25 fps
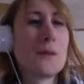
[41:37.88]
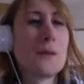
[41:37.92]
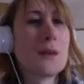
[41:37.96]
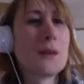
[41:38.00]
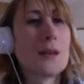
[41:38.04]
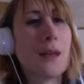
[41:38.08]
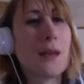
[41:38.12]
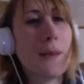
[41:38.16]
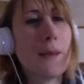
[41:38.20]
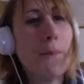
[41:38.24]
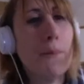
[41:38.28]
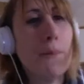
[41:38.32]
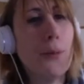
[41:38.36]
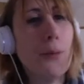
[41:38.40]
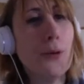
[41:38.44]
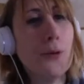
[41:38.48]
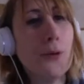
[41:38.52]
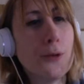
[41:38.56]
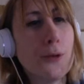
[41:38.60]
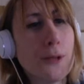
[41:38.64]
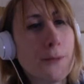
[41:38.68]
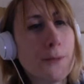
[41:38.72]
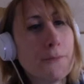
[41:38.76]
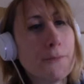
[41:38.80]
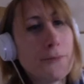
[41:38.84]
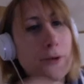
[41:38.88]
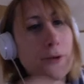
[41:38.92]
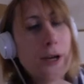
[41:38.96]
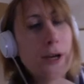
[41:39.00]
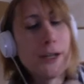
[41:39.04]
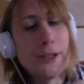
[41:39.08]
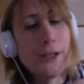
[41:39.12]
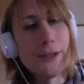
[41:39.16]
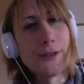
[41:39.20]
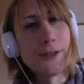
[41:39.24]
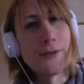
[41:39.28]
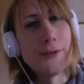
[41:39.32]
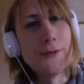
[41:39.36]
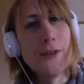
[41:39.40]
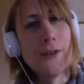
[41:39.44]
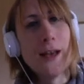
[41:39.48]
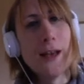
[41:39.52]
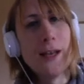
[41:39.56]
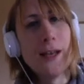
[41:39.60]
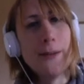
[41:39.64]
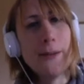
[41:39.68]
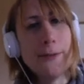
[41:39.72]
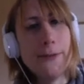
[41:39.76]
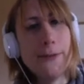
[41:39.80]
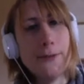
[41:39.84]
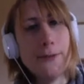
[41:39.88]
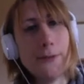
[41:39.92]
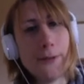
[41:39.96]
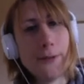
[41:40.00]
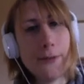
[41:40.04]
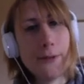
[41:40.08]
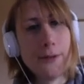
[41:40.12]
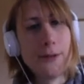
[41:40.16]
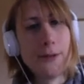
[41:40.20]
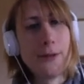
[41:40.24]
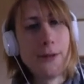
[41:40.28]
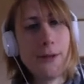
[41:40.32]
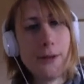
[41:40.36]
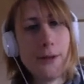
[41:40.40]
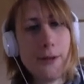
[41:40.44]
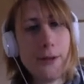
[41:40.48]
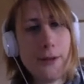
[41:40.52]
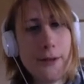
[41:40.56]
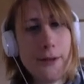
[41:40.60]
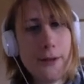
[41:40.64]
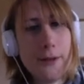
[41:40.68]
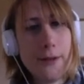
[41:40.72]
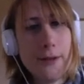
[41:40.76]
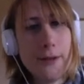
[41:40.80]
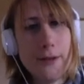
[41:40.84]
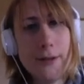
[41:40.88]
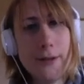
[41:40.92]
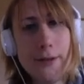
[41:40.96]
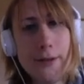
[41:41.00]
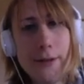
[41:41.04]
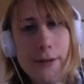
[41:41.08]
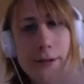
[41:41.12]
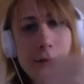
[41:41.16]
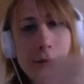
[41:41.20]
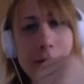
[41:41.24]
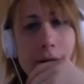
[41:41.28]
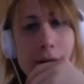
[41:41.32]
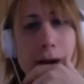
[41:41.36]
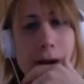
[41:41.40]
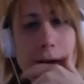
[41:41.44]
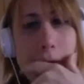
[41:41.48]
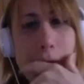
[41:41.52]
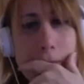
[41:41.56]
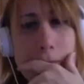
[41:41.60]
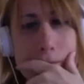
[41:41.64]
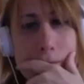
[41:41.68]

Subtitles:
Important, precious, or valuable. Okay.